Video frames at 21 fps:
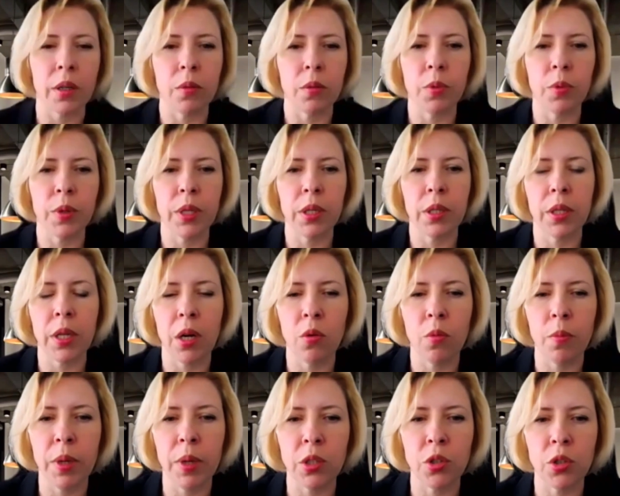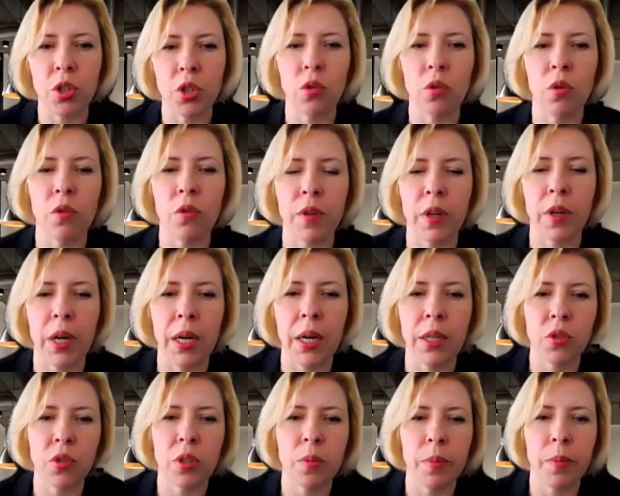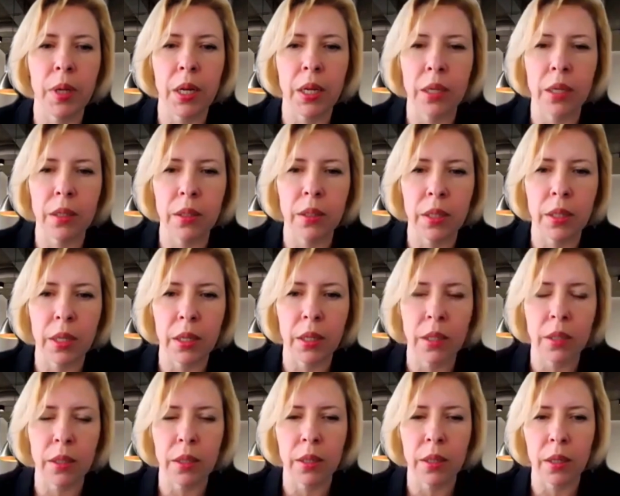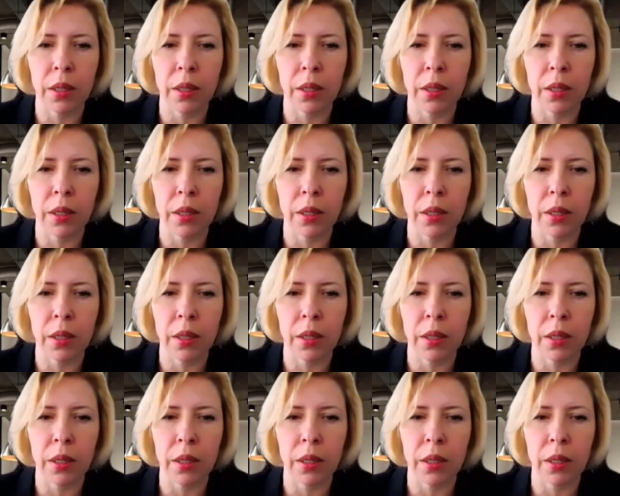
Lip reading: We are now managing over 100 million in